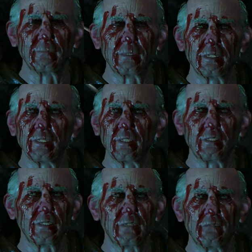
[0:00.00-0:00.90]
the Pellar
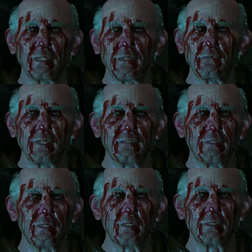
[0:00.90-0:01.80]
could never have
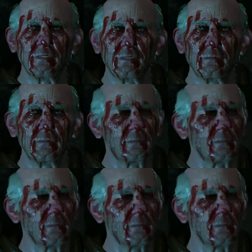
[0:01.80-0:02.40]
refused.